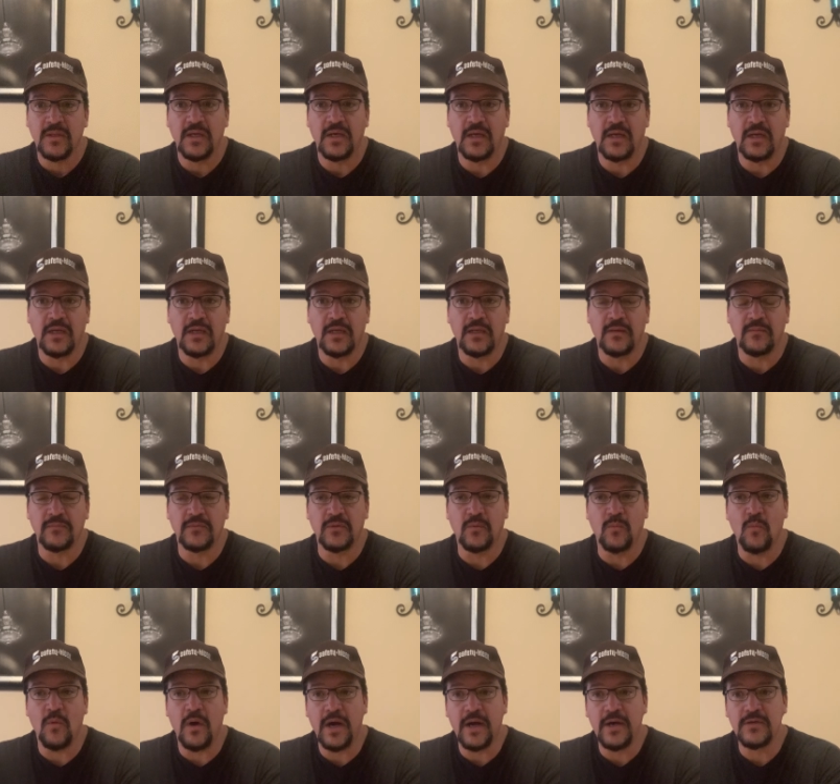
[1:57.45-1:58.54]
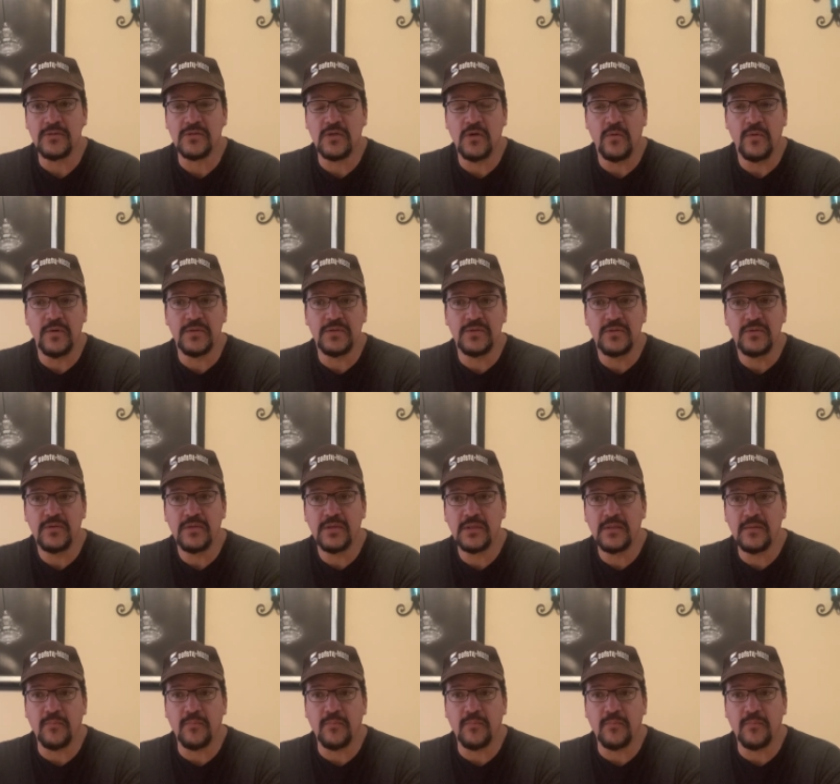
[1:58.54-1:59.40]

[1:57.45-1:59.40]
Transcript: the wires going to it,